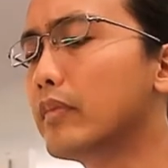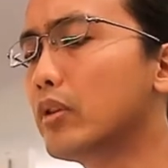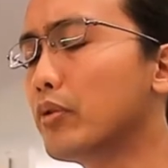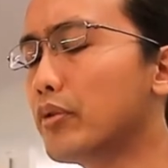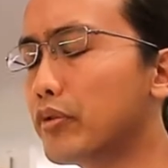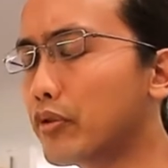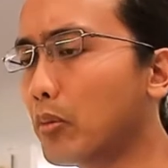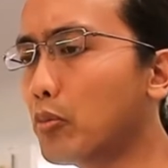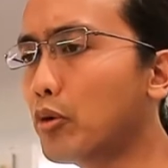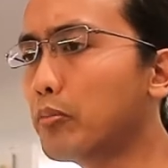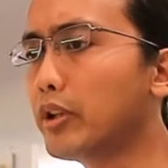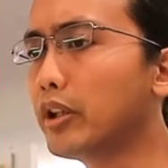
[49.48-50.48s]
a
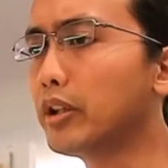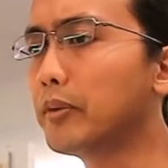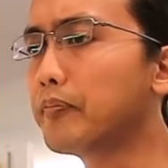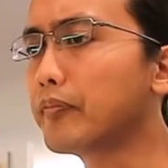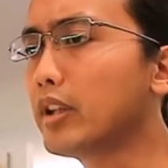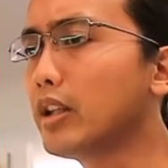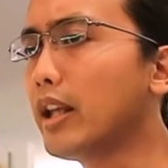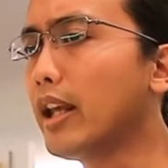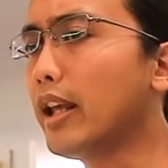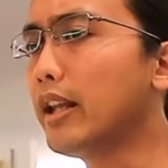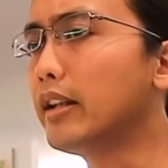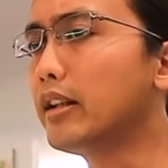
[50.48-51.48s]
trombone player,
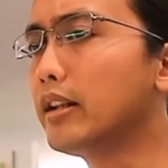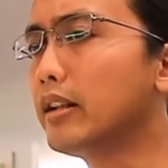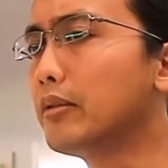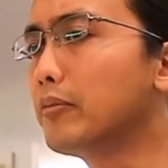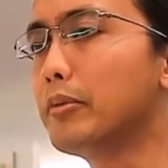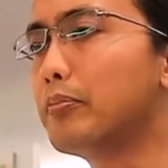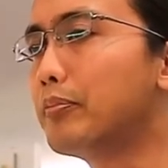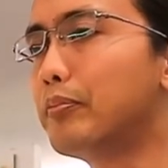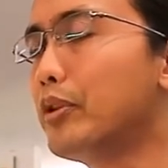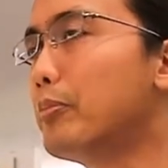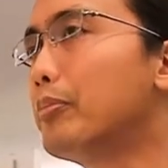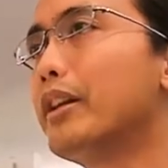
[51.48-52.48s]
and
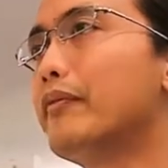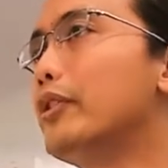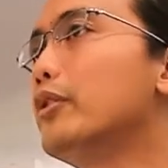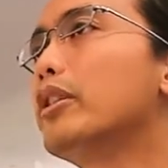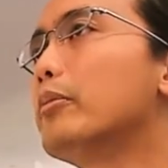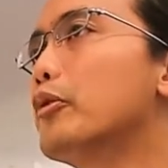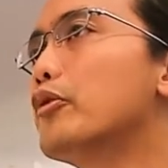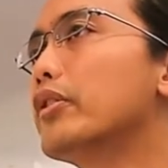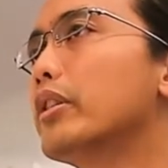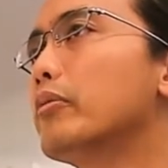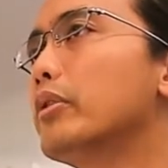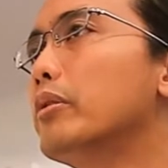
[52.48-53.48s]
we played video game
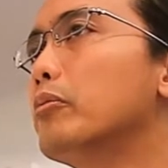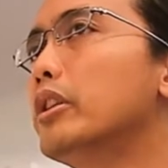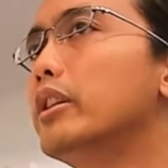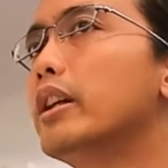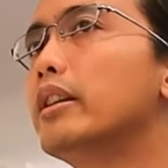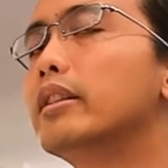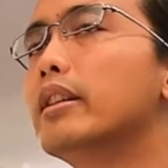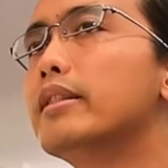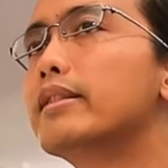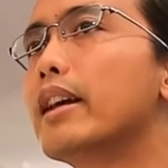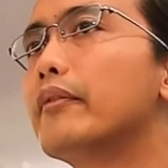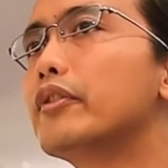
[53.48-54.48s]
music. We gigged in
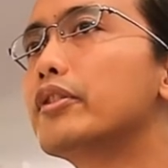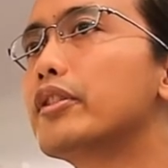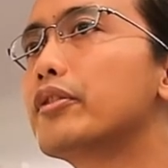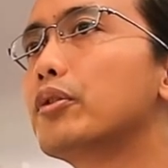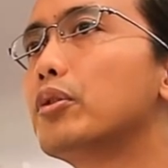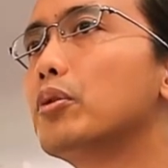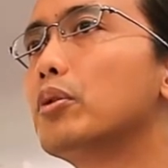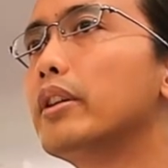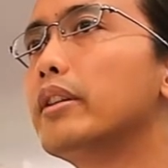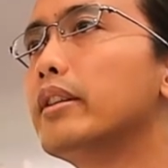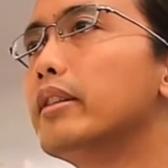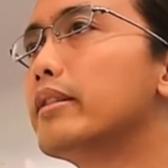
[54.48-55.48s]
San Francisco
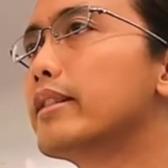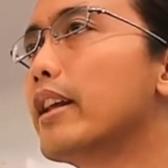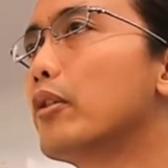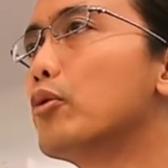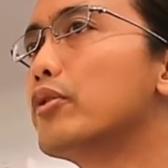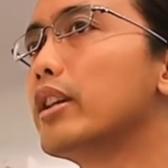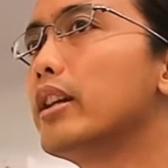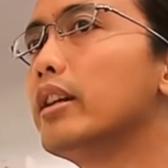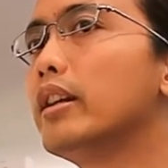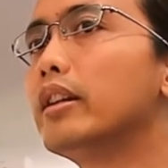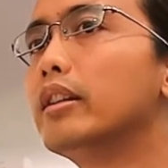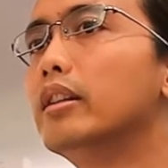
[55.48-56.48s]
and in San
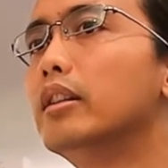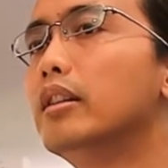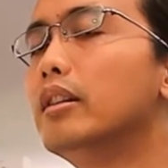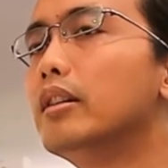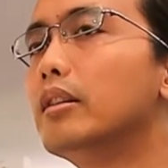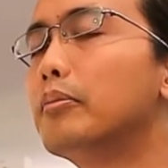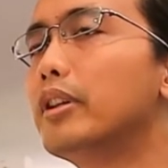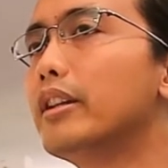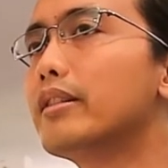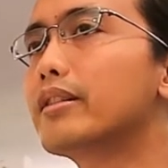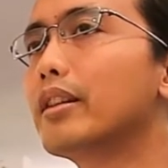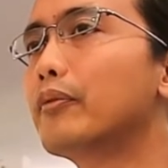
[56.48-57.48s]
Jose and
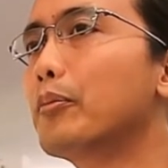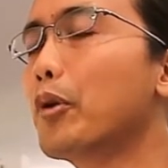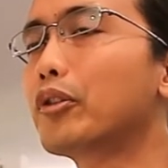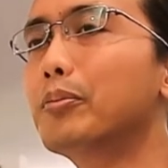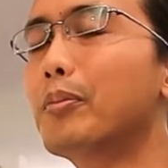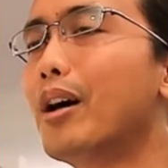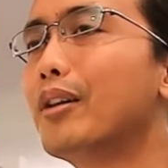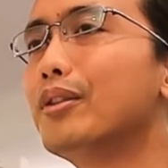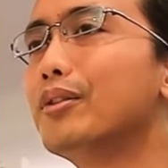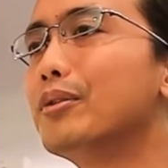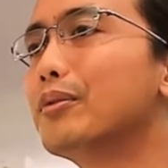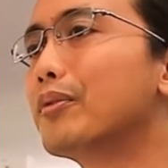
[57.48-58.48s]
played stuff from Dr.
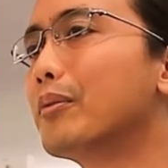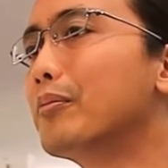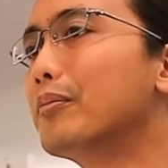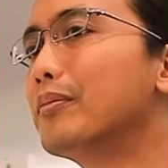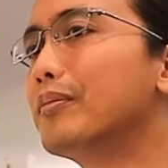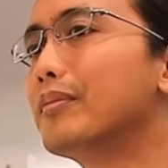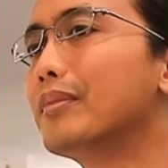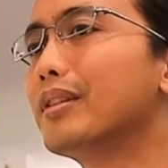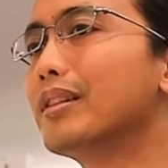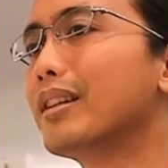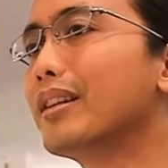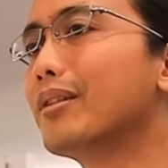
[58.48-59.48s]
Mario, from
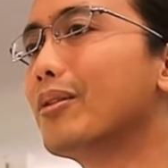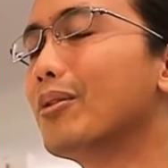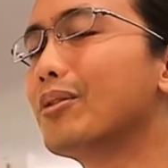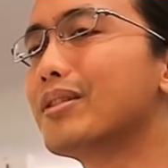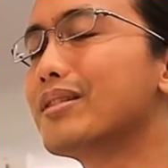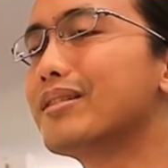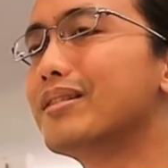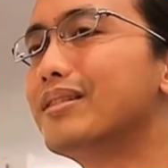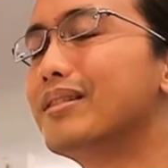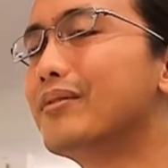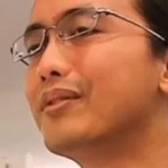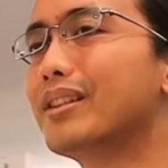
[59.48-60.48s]
like all this
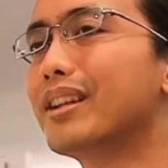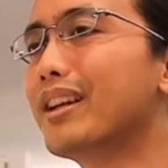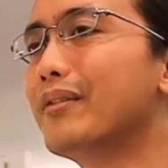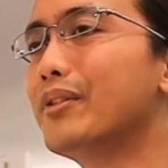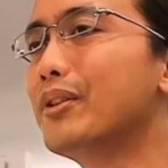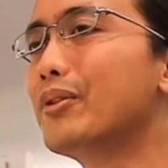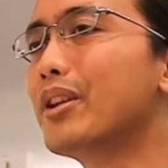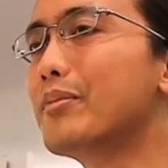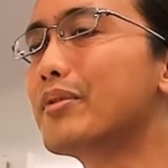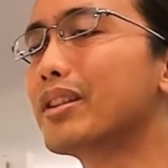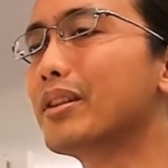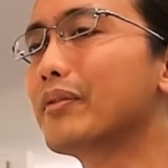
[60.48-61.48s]
different kind of video
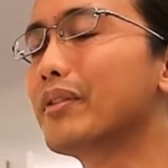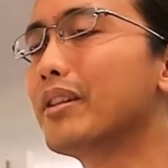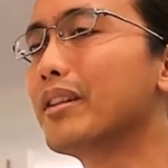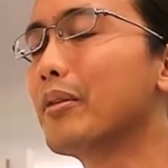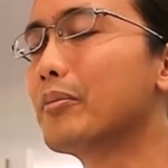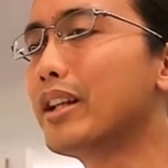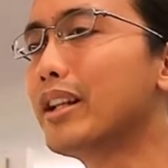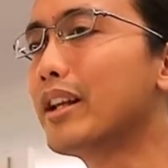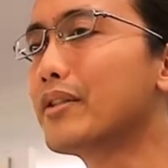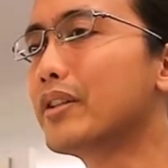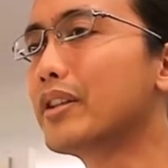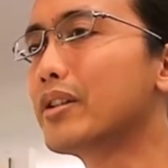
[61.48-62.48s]
game stuff. And I played
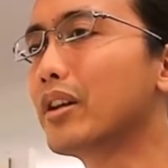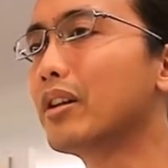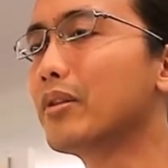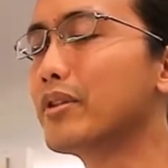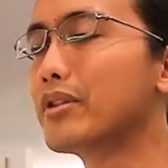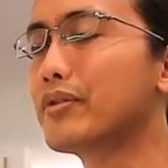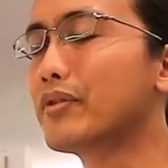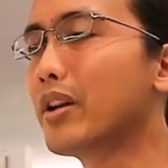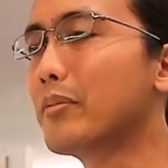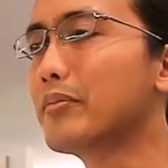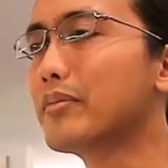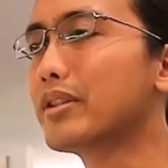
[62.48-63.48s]
electric guitar. It was
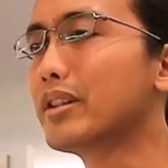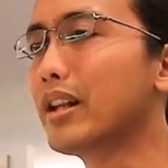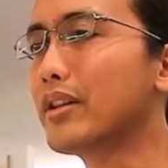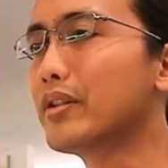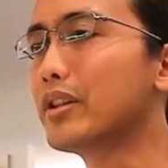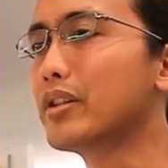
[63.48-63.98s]
drums, electric